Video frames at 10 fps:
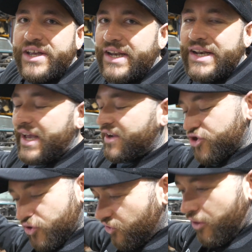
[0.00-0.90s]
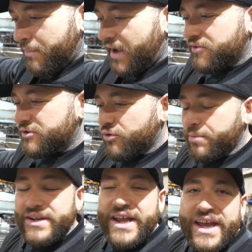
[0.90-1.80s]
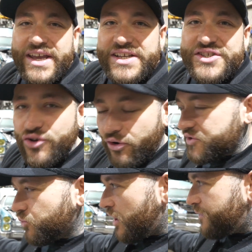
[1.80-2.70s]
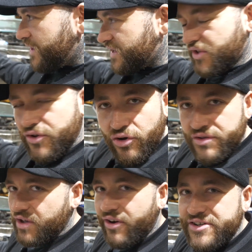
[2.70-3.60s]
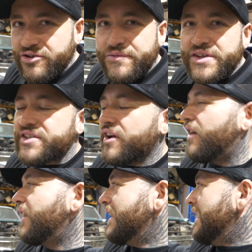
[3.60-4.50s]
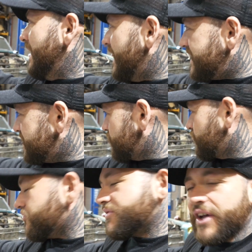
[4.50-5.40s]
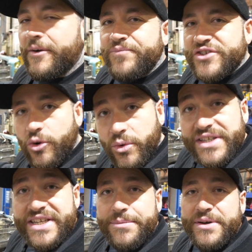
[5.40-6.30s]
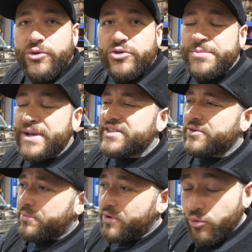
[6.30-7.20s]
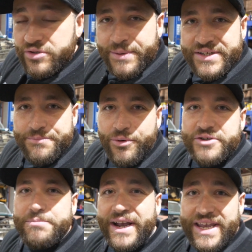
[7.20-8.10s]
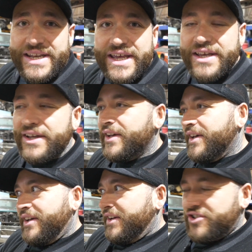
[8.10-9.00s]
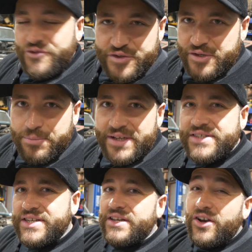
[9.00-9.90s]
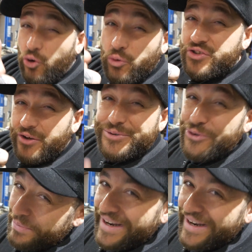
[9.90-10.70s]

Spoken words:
Cadillac. You're not manual swapping that. It is not worth it. That's not the idea of this car. It is a cruiser. So I wanted to keep it an automatic. I want to put an automatic box back in it just for simplicity. Also, I'm super